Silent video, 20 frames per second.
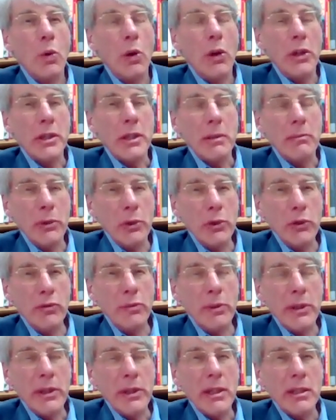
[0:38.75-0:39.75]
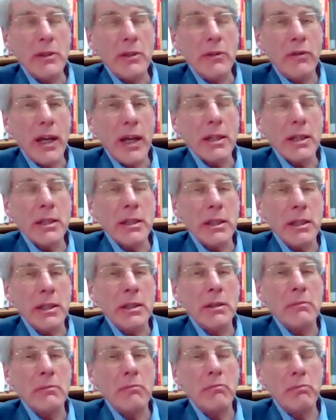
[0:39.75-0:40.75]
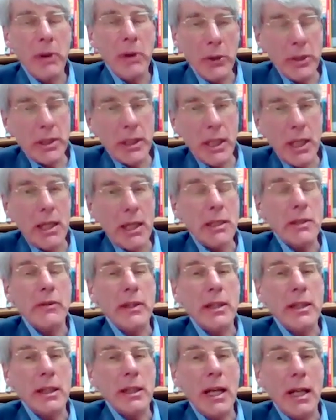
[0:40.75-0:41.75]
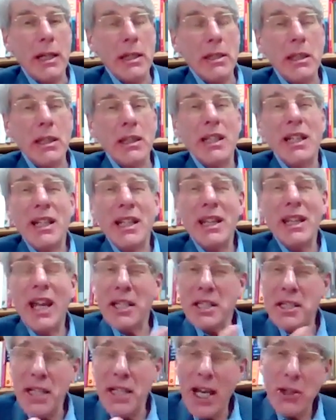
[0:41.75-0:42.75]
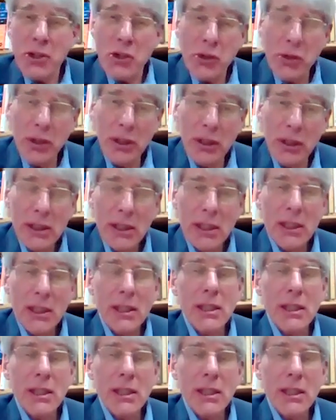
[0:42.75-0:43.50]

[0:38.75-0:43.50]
was a movement that affected both sides of the Atlantic. That's natural.